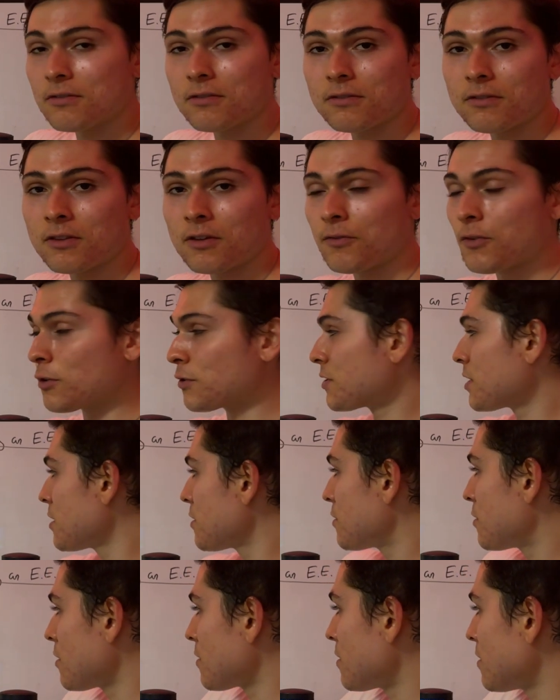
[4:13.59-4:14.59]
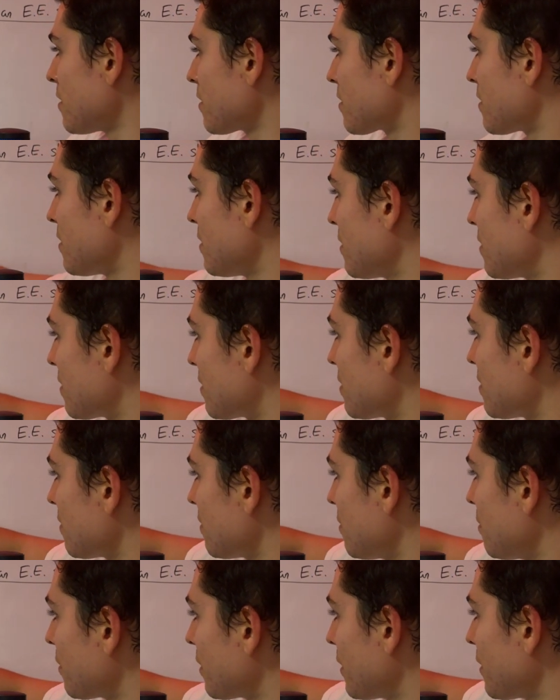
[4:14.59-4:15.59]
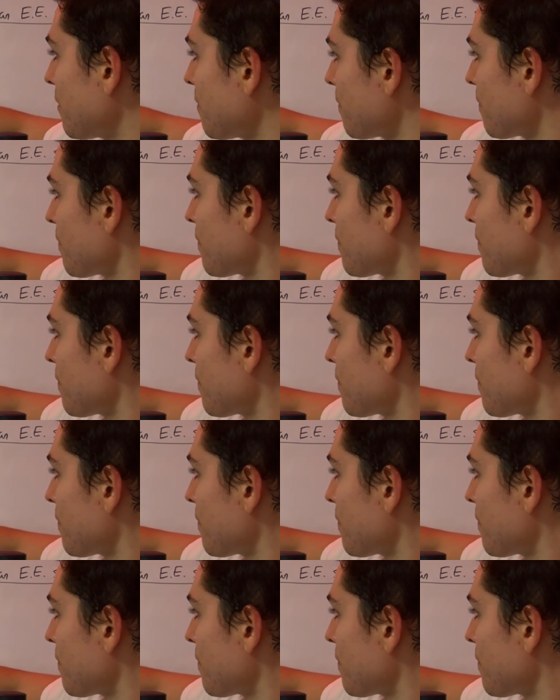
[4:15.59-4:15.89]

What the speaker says: the voltage doesn't exist. Okay.